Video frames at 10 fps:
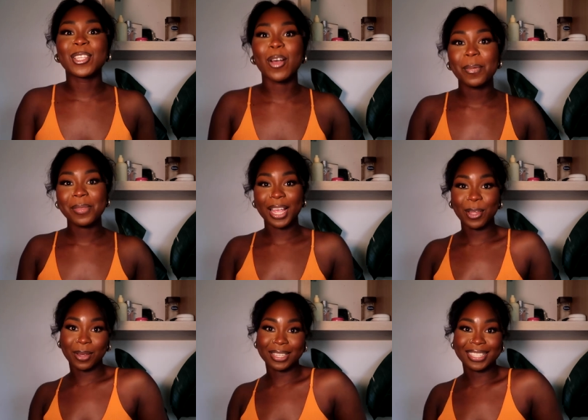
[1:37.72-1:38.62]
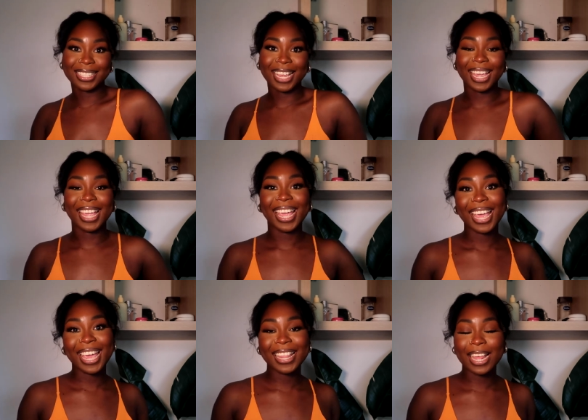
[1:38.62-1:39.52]
top that you can see
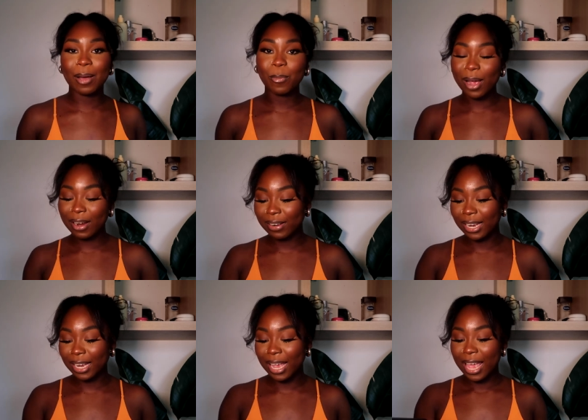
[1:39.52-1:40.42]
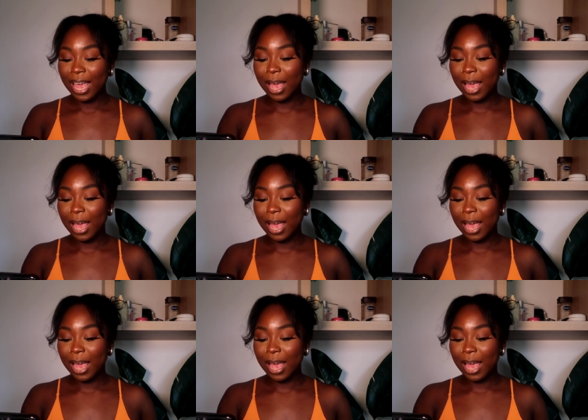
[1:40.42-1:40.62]
here that I'm wearing.